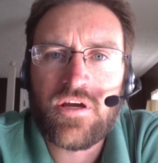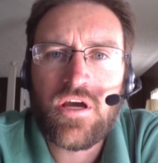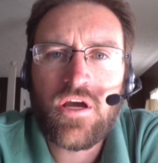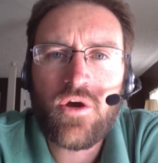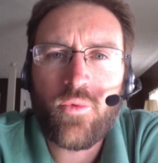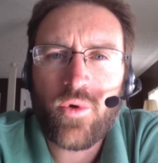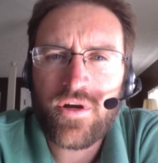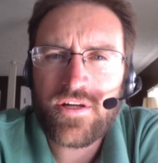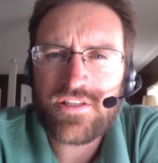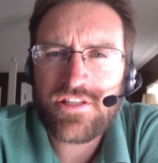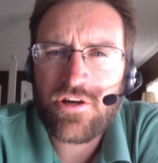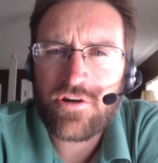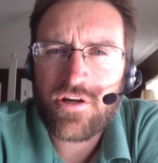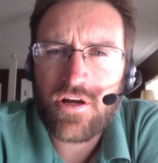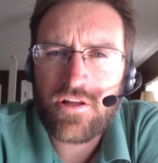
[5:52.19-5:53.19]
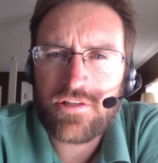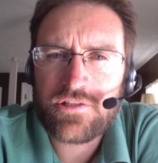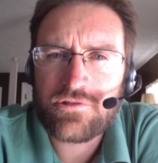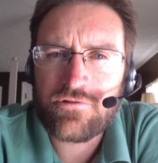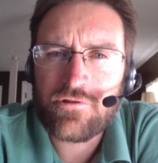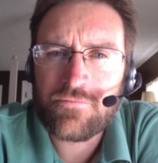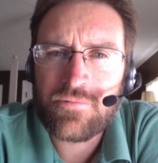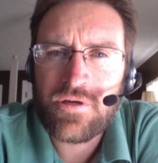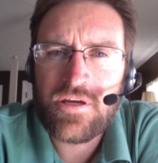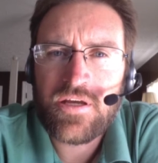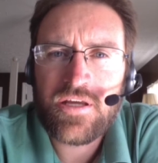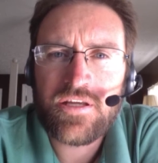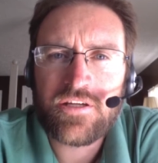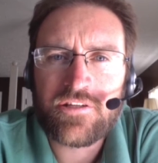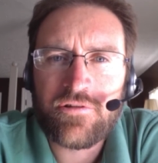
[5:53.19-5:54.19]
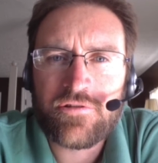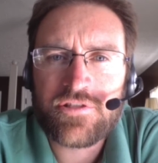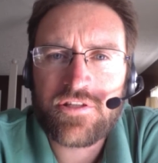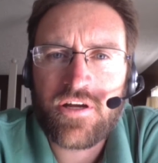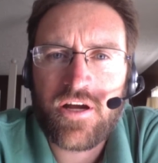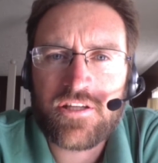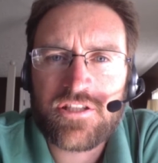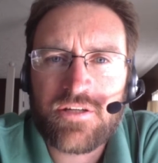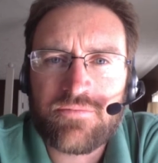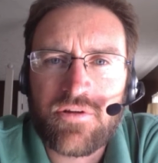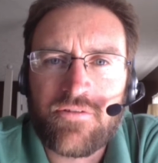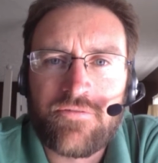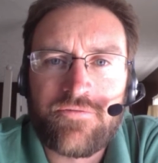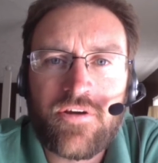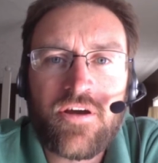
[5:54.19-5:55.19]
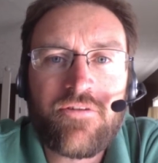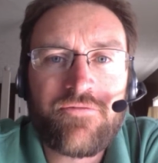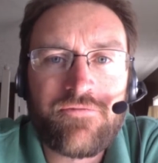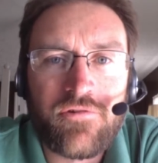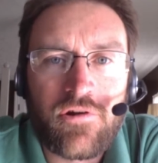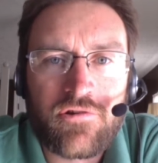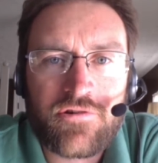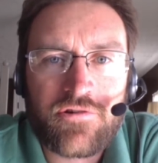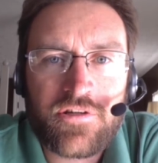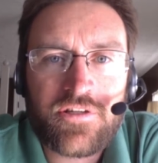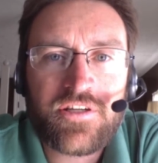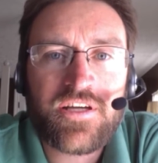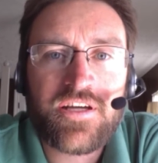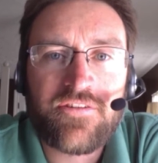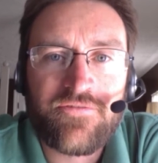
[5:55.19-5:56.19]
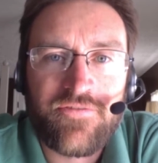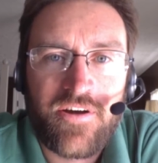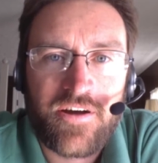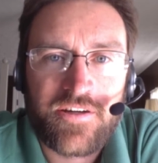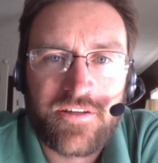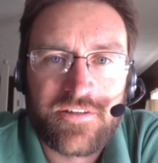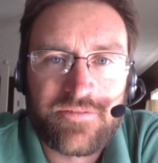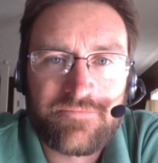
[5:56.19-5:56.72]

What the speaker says: What is the arcology group? It includes the concept of flora and fauna.